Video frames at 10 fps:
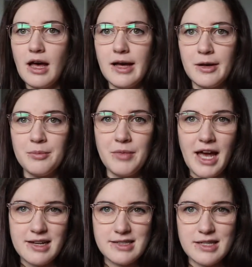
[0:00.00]

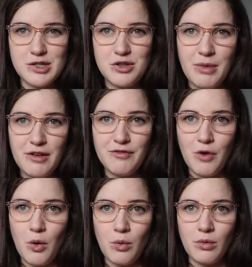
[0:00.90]
access to my
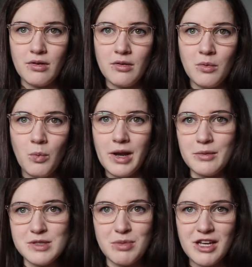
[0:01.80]
phone when it
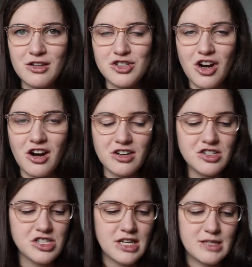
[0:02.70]
was being
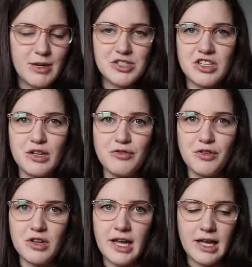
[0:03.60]
charged, especially
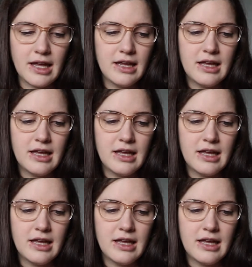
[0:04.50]
for like